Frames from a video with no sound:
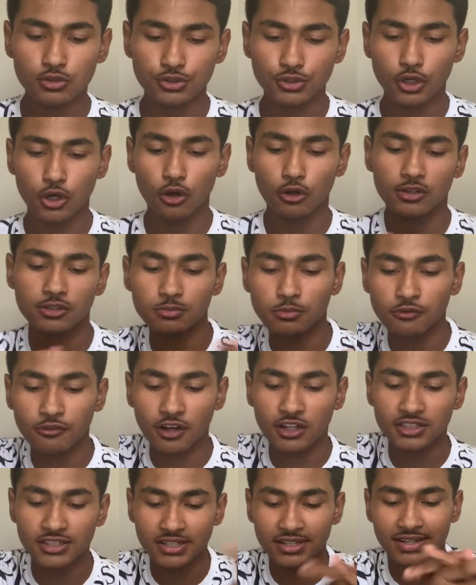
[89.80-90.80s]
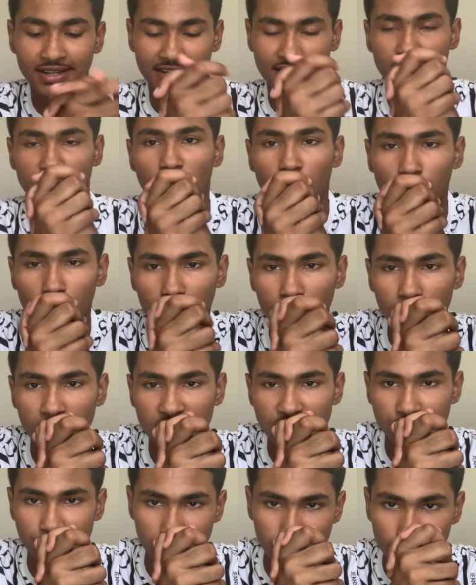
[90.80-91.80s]
So let's move on to the next honorable
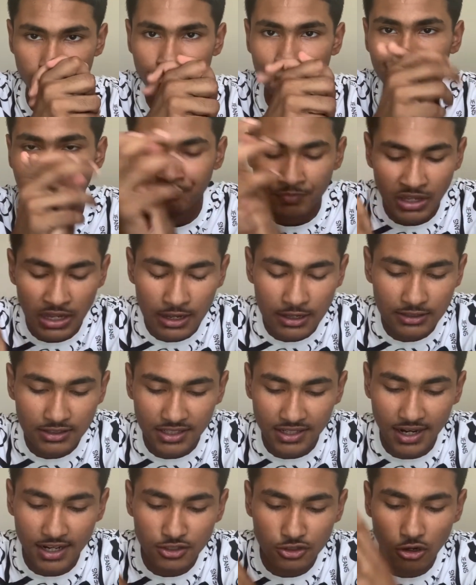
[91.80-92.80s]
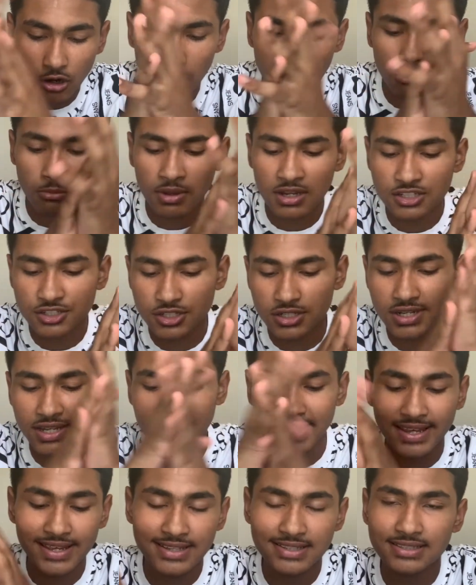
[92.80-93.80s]
mention. The next honorable mention
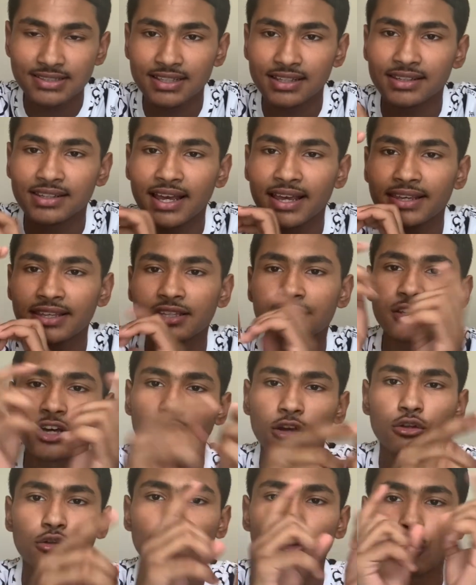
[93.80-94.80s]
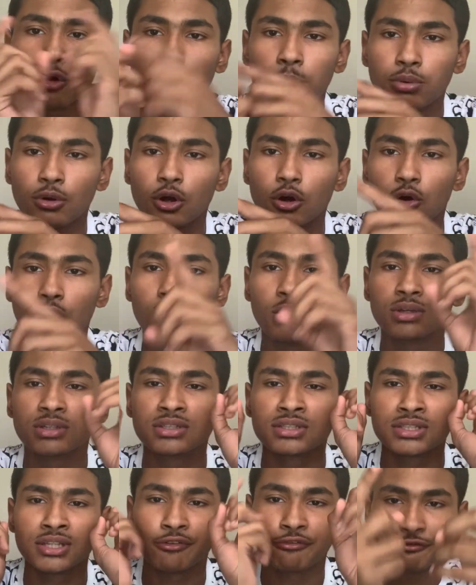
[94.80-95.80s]
is the Nike Dunk Low Pro
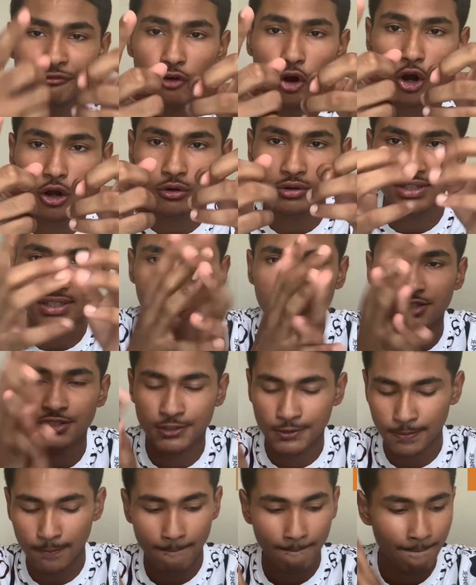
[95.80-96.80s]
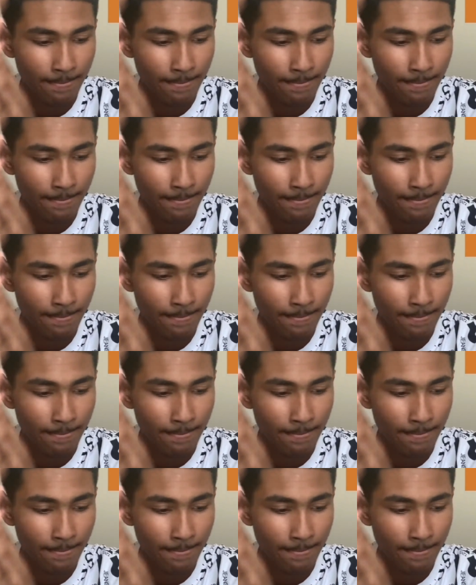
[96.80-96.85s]
Safaris.